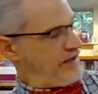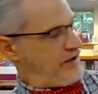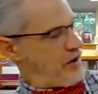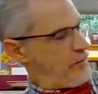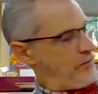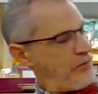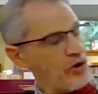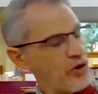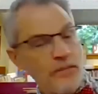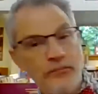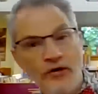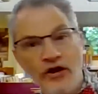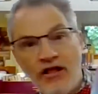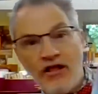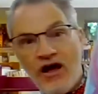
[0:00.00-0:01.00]
like a
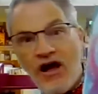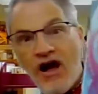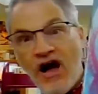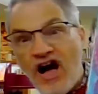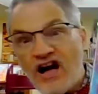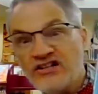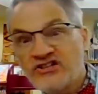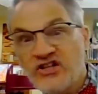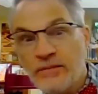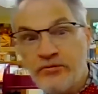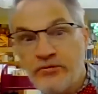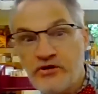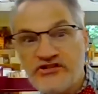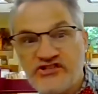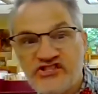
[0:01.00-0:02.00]
purple
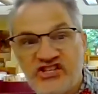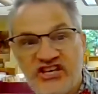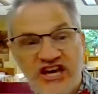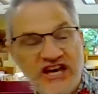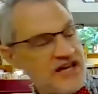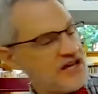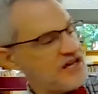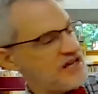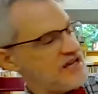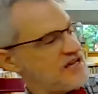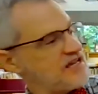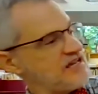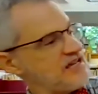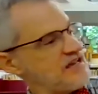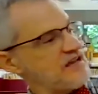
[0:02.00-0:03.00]
Octopus
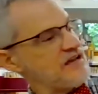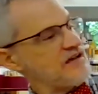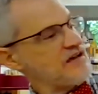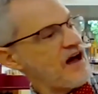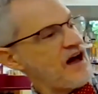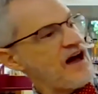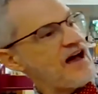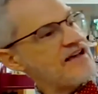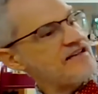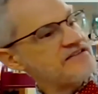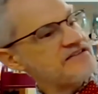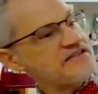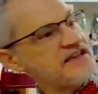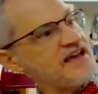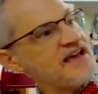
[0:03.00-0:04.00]
King, I
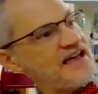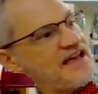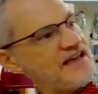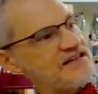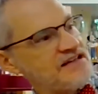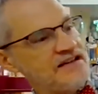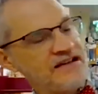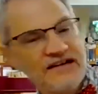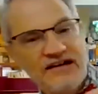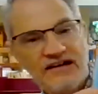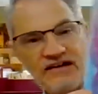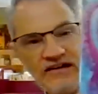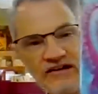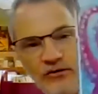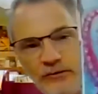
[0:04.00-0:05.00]
said.
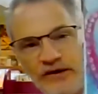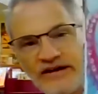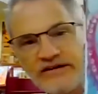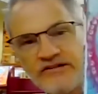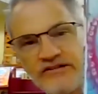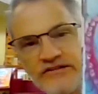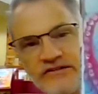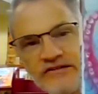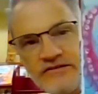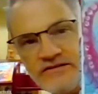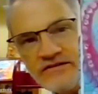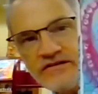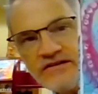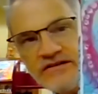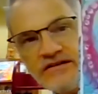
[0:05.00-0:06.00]
Oh my
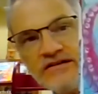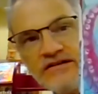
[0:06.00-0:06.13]
goodness.